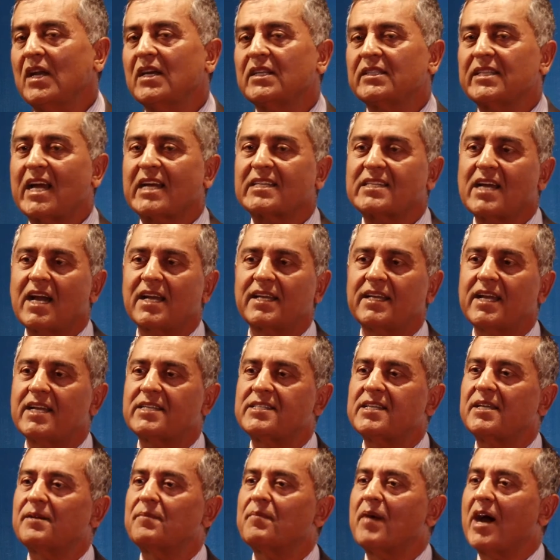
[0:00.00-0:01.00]
that are
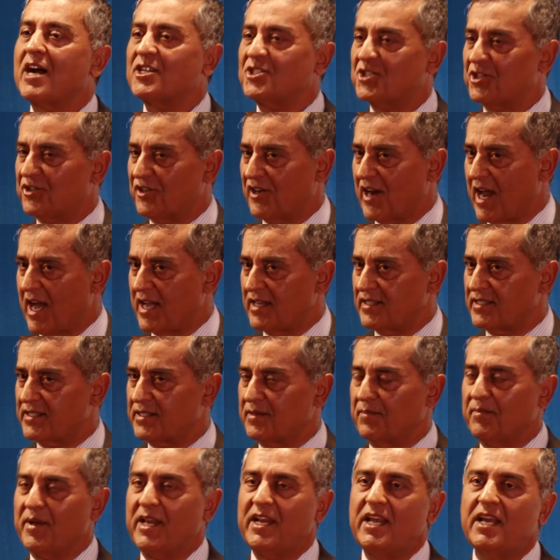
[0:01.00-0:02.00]
getting
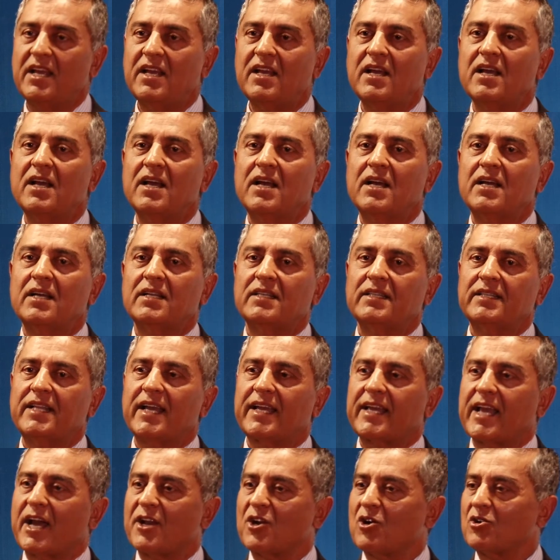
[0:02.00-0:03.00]
marginalized, meaning
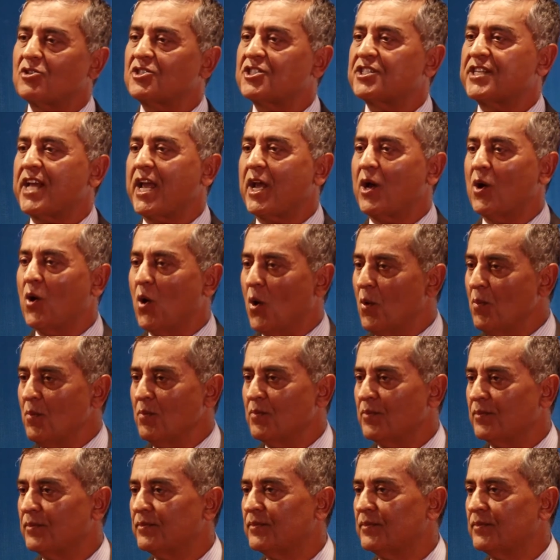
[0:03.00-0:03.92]
they cannot stay home,